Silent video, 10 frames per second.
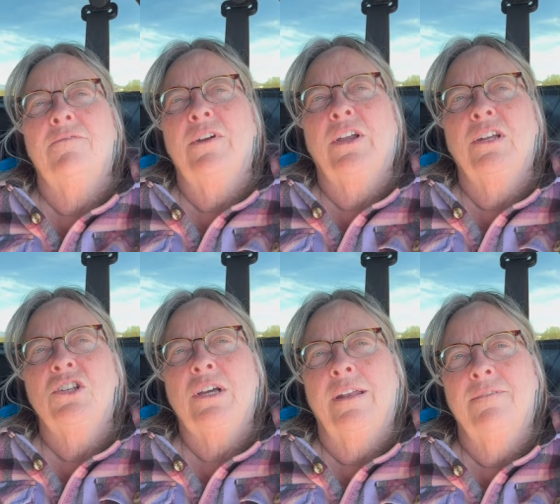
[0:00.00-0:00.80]
a very good
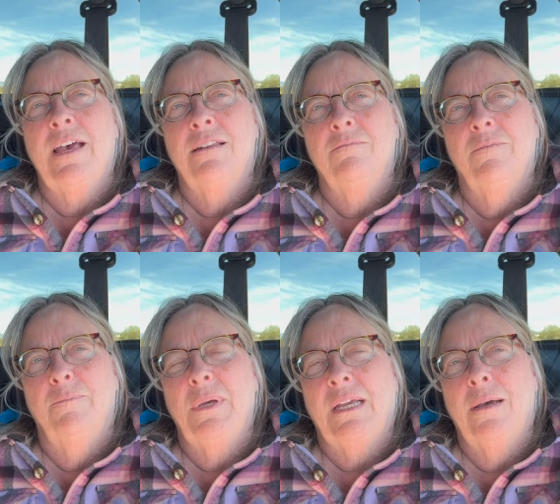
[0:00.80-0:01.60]
shot of that
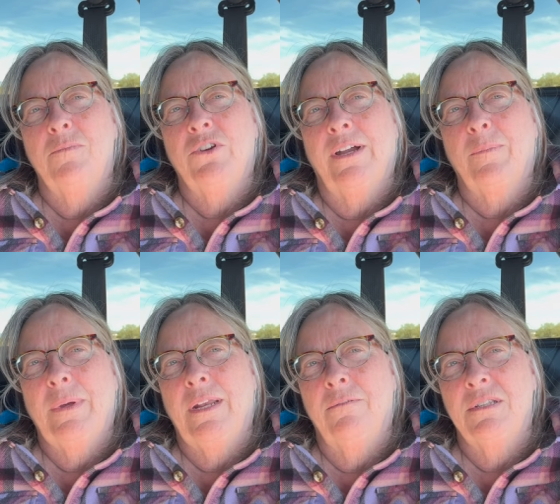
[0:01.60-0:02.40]
pickup truck,
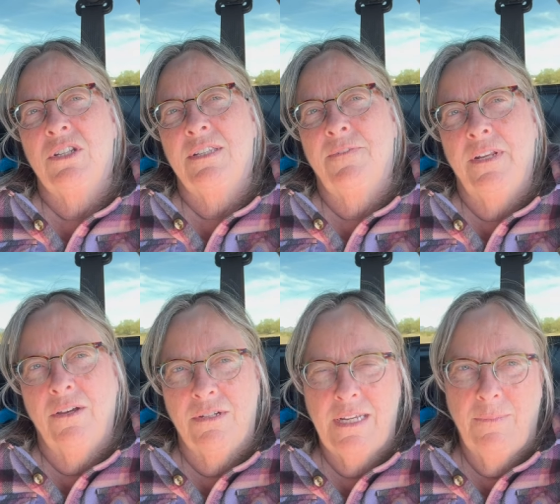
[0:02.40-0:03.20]
but I was just
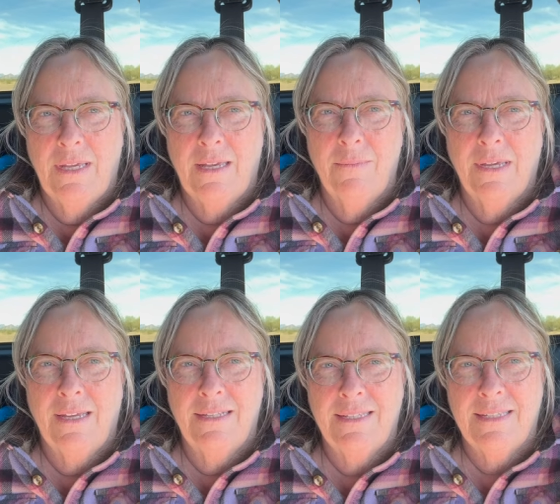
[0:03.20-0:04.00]
videotaping it
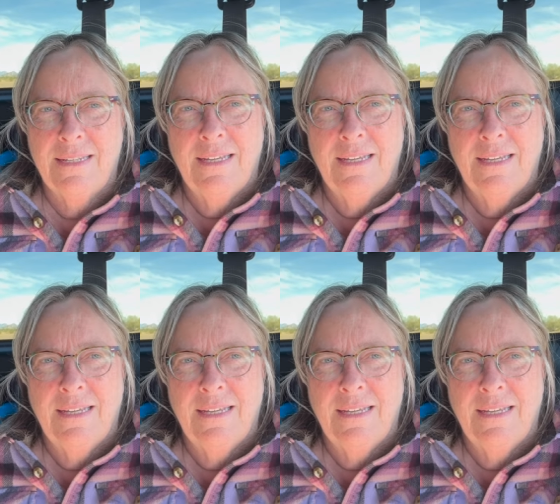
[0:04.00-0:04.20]
because